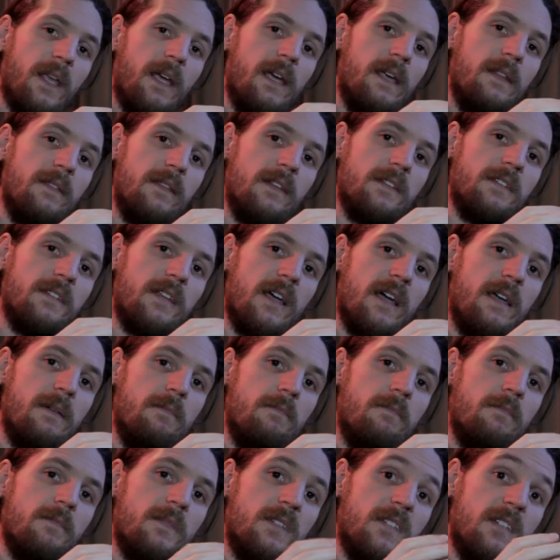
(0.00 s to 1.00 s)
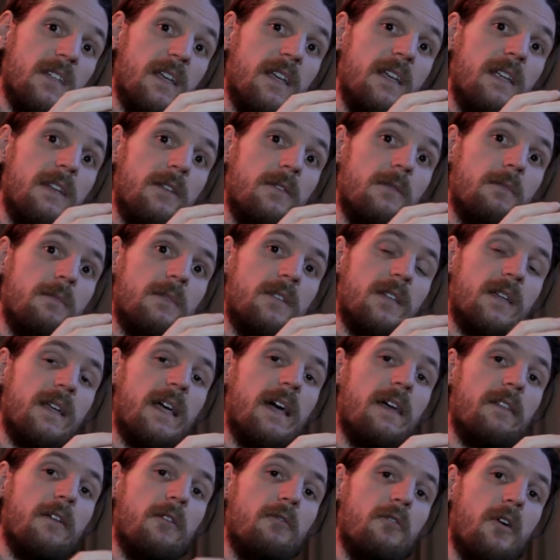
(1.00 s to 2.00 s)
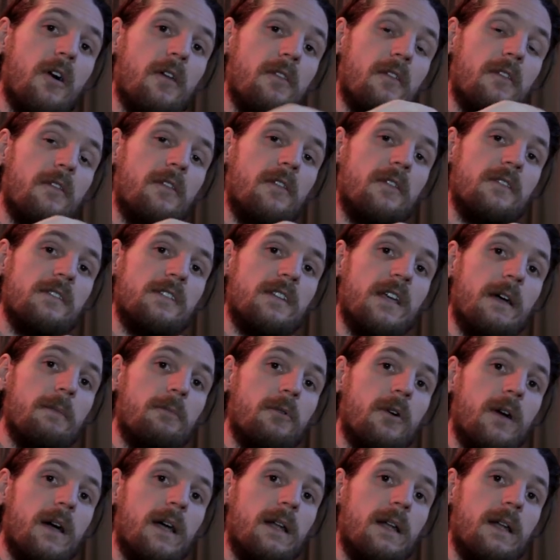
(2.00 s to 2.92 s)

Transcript: in the same scene together rather than separate